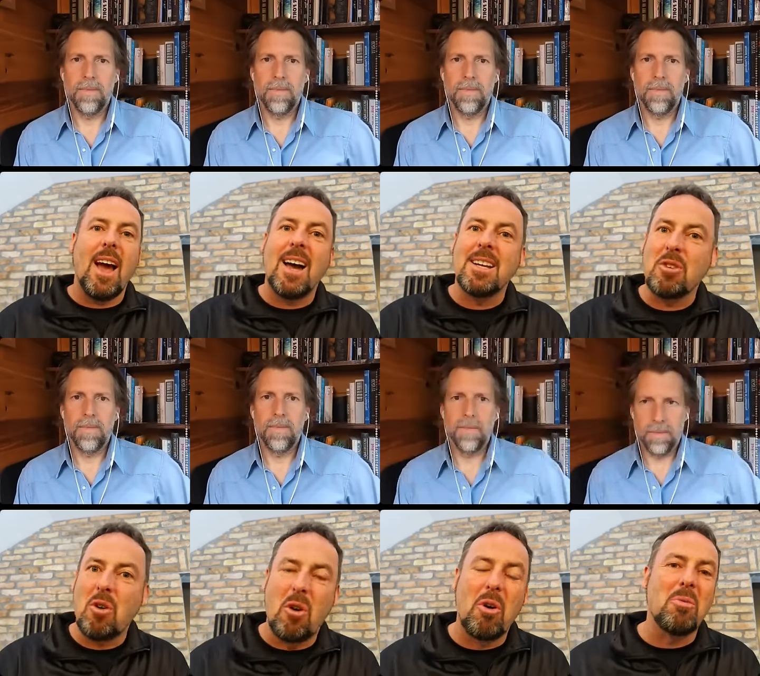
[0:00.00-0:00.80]
Speaker 1: And
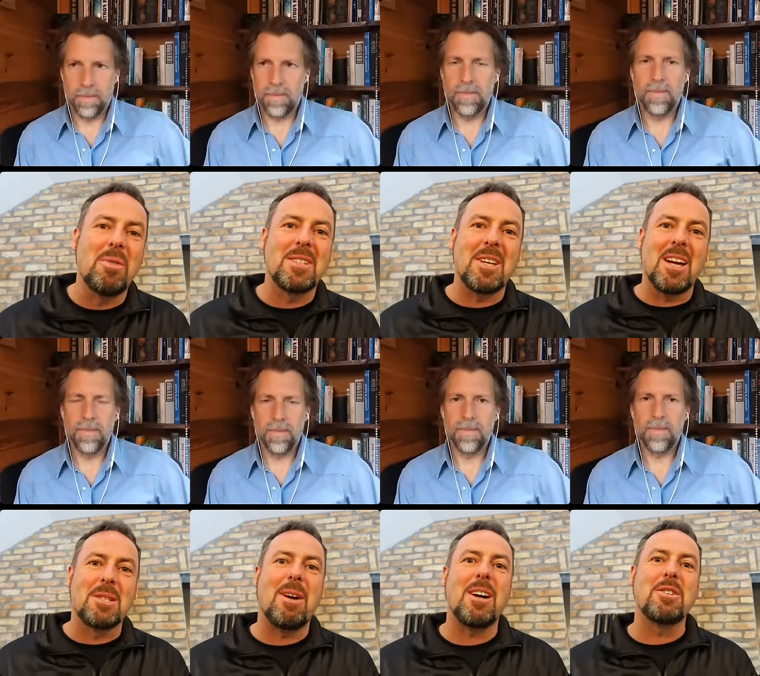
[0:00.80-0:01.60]
always, as
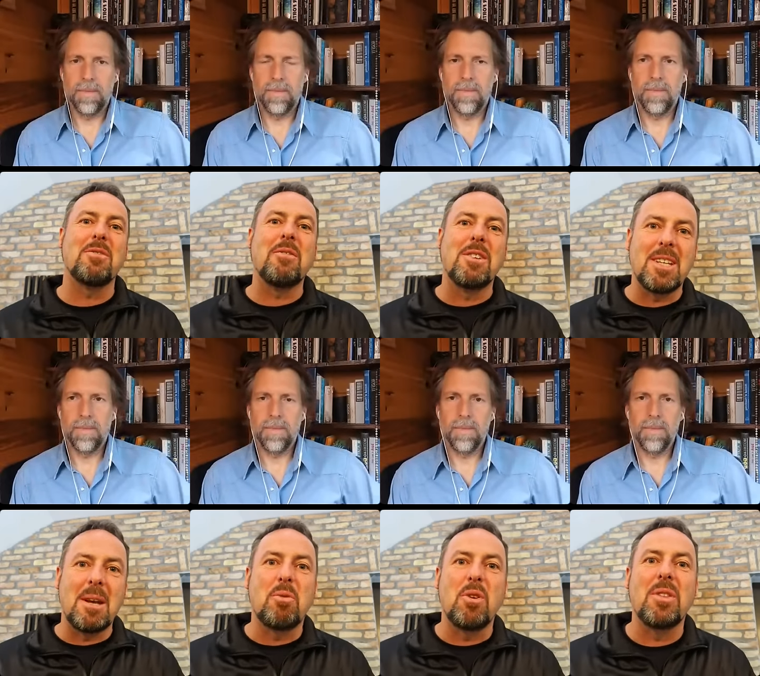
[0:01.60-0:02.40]
part of everyday
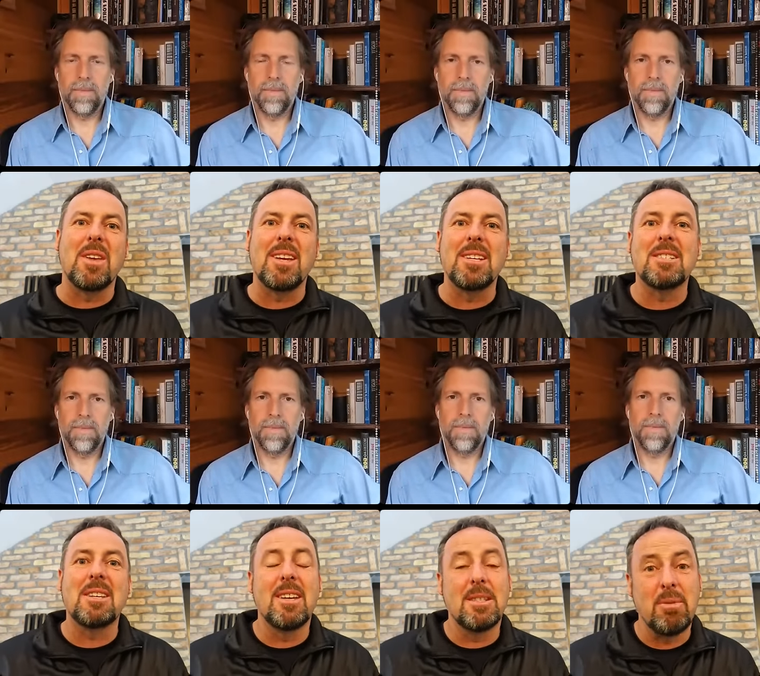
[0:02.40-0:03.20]
breathing, is
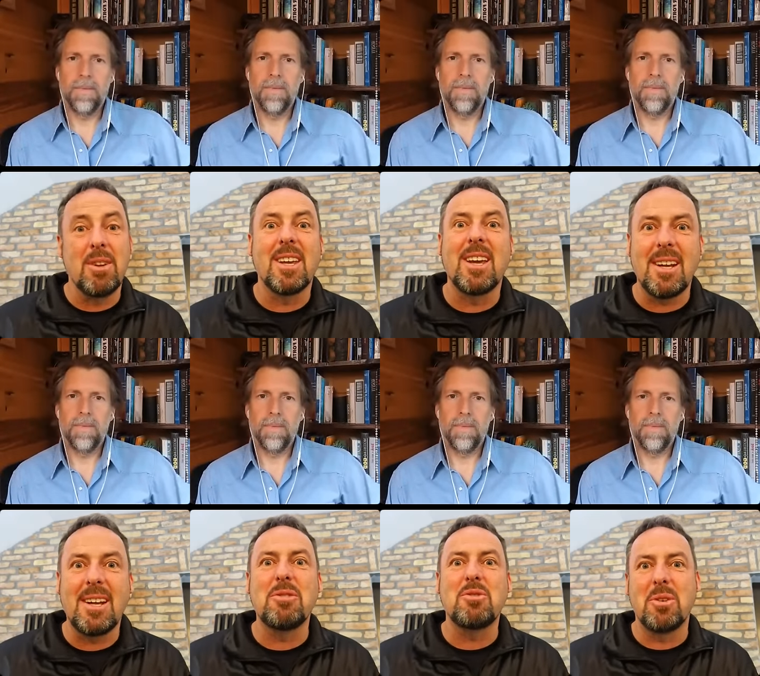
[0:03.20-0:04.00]
breathing in and
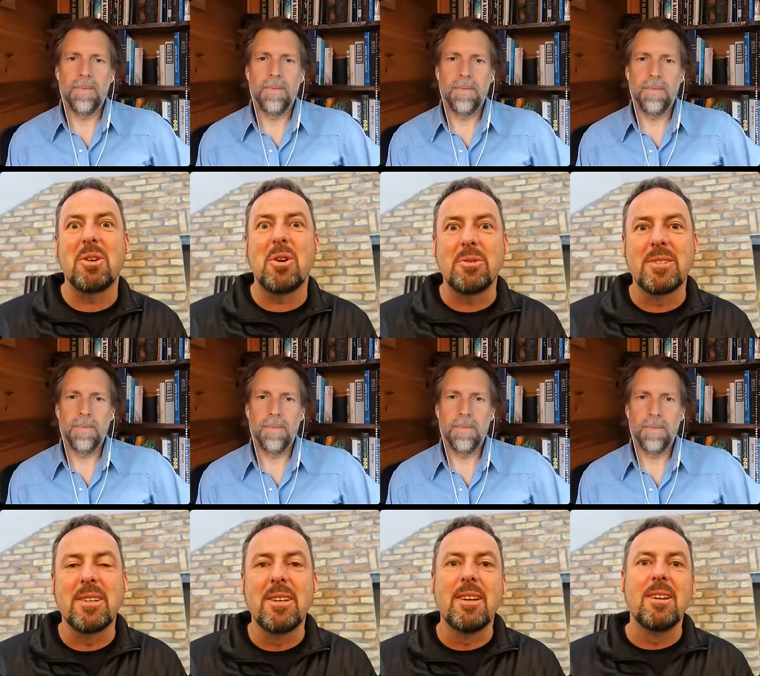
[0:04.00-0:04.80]
out through your nose.
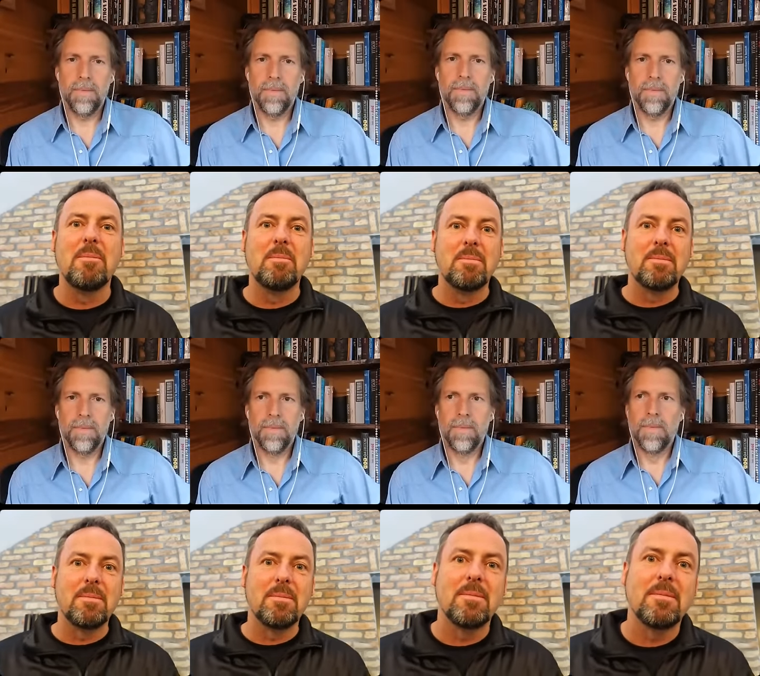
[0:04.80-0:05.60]

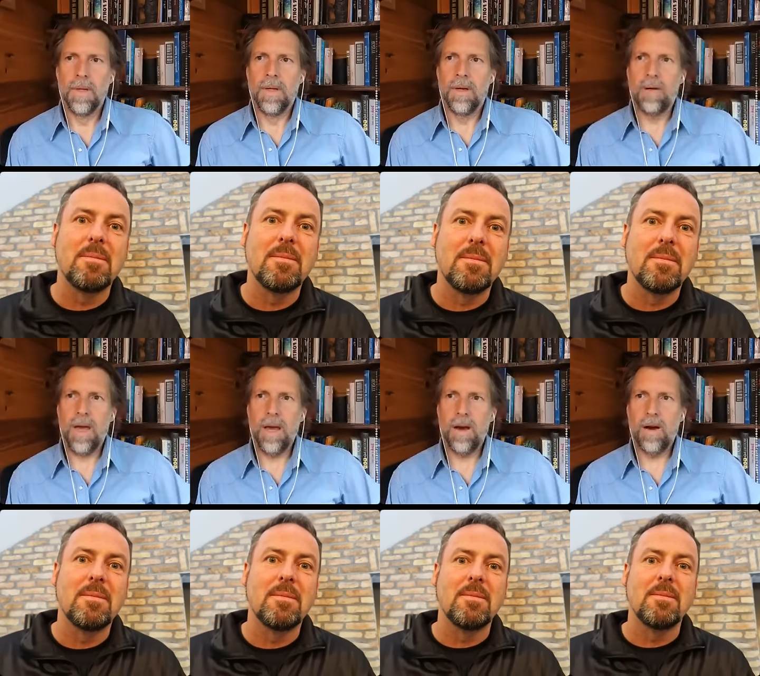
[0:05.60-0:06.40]

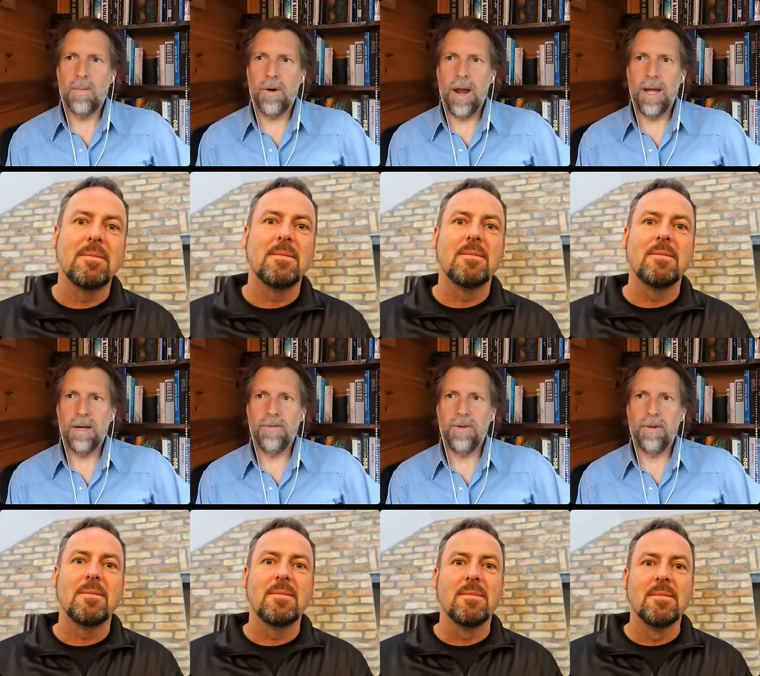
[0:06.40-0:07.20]
Speaker 2: Okay, our
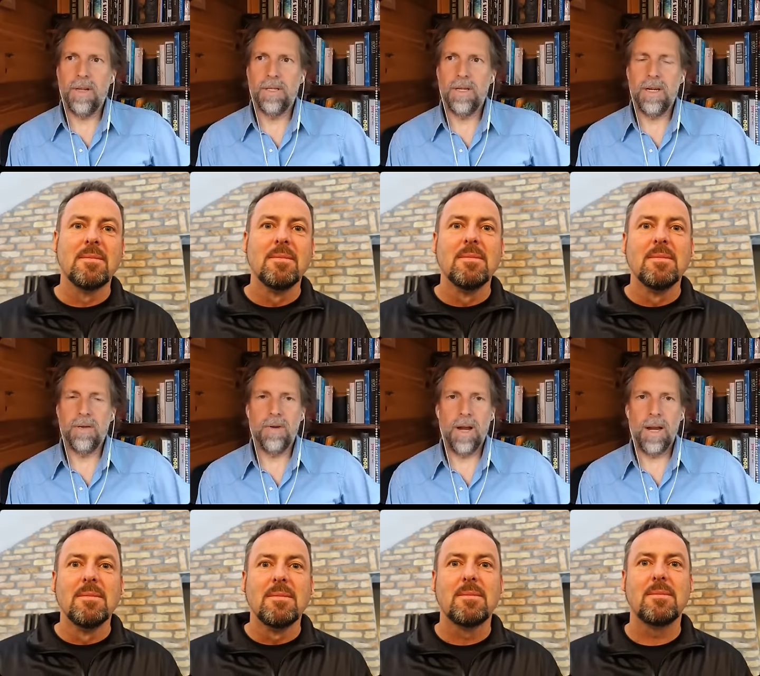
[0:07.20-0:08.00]
brand, if you're
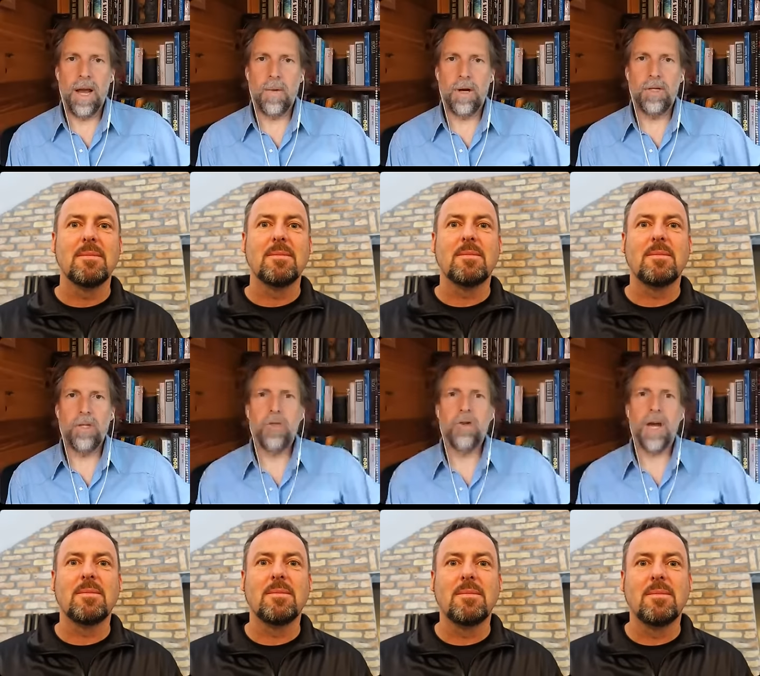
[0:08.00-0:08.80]
listening right now, why don't
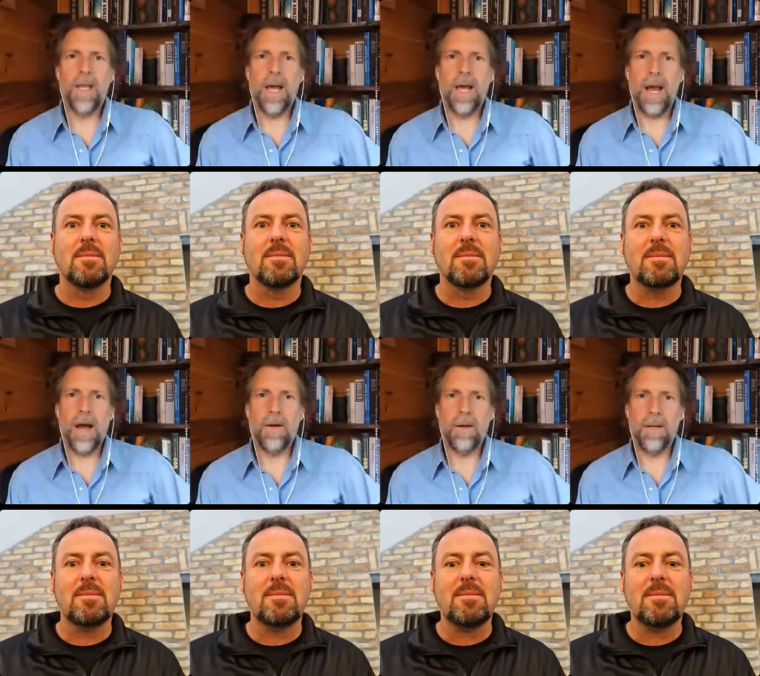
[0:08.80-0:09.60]
you try that
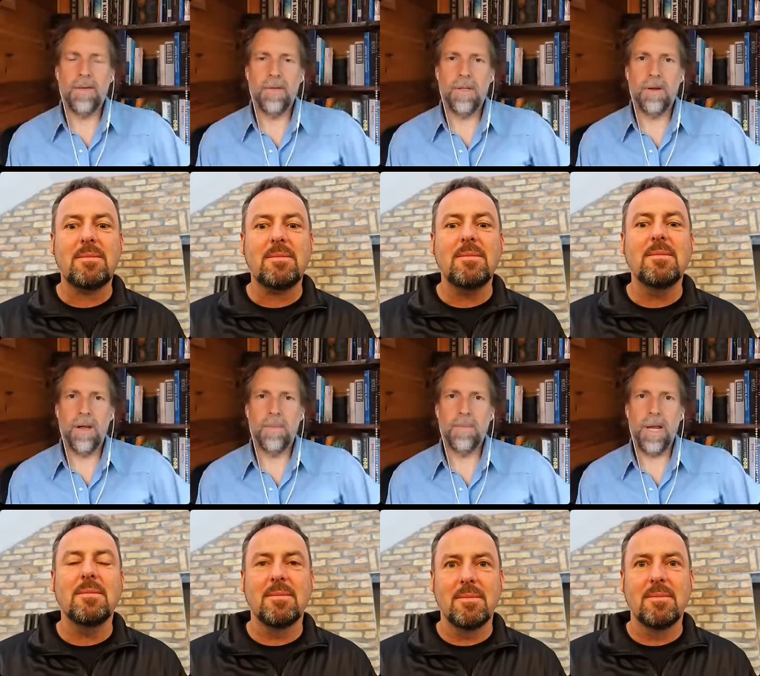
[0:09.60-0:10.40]
out and give us a
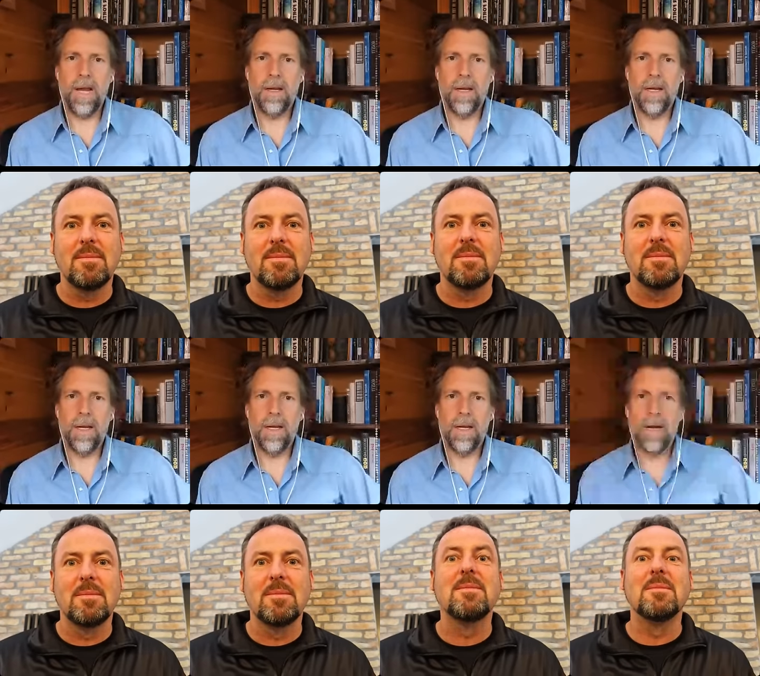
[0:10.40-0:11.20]
little update
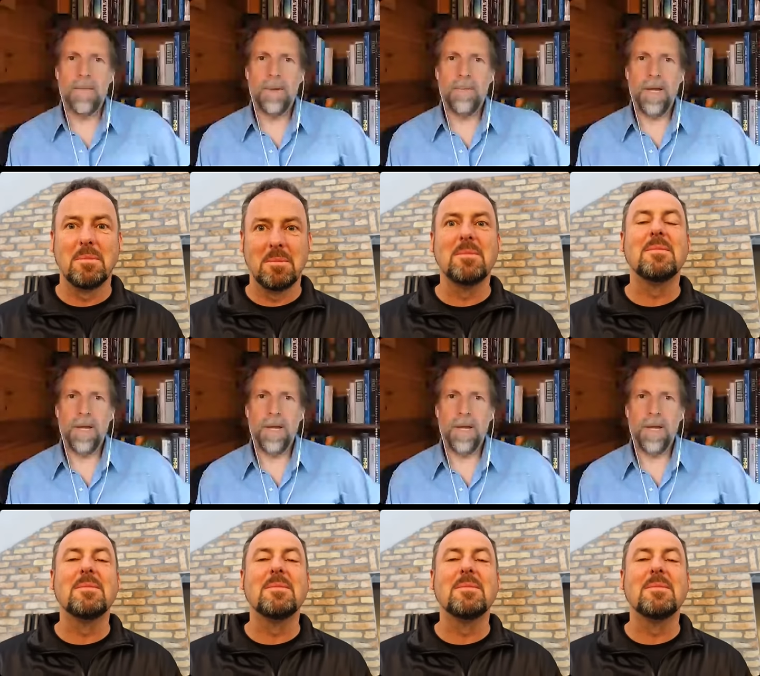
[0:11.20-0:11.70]
in a couple of